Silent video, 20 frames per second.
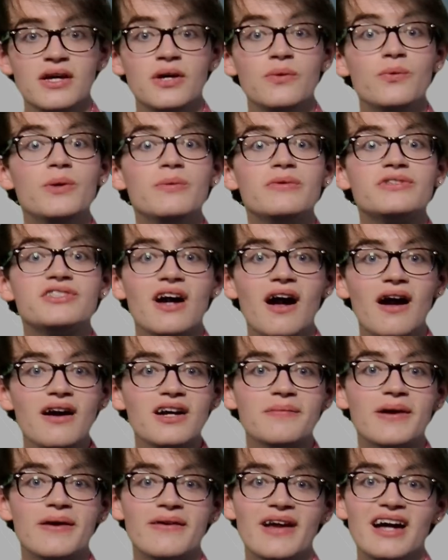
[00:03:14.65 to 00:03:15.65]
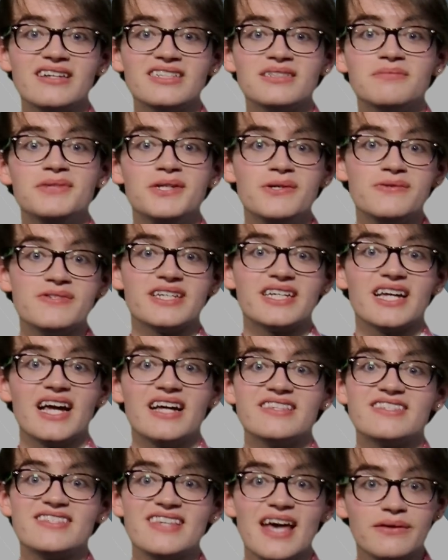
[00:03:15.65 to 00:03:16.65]
We will talk about adding music
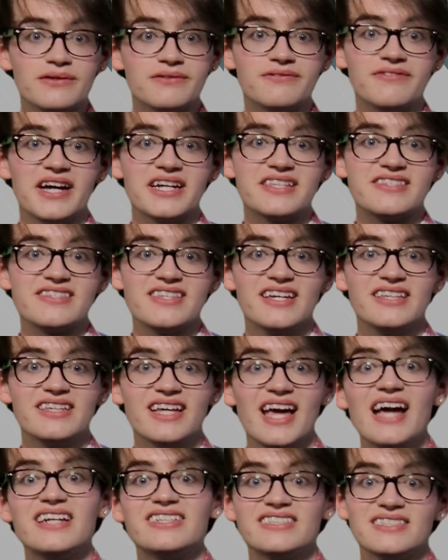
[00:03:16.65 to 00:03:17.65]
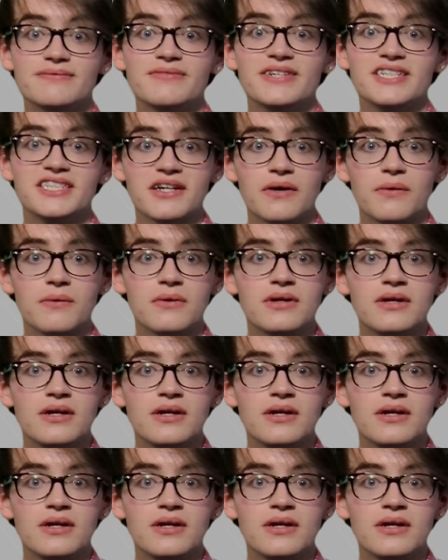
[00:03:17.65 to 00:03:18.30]
and sound effects in the editing video,